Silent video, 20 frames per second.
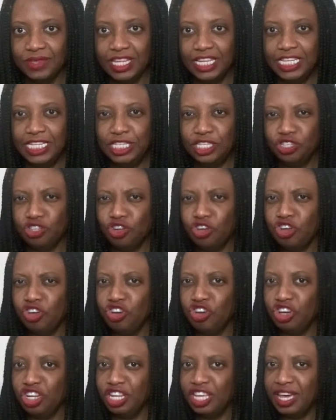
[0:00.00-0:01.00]
he's the
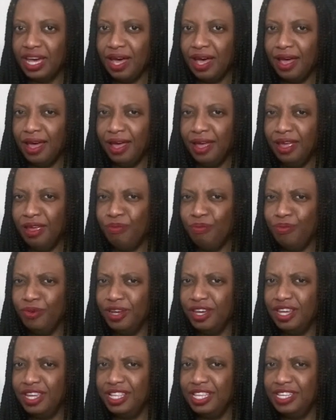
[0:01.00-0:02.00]
good guy,
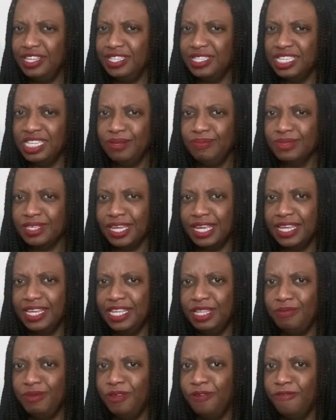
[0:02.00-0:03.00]
but he seems like
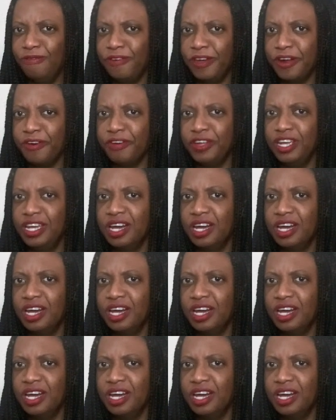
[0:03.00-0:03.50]
he'd be very